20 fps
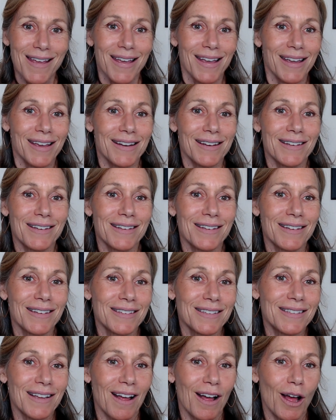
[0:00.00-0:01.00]
It
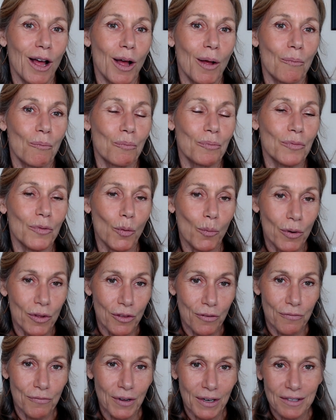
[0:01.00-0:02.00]
is where
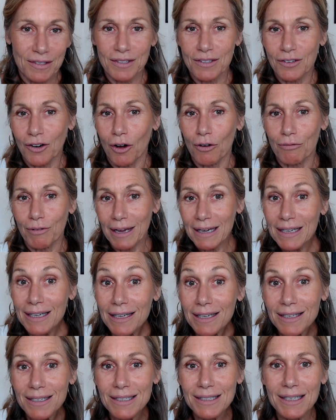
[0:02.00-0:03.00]
the fixed star
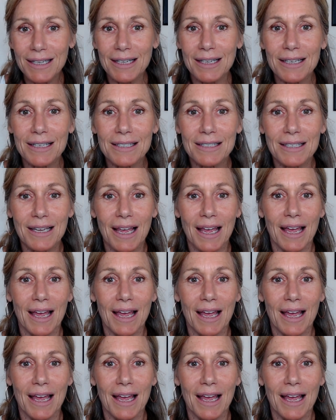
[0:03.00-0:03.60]
Regulus is.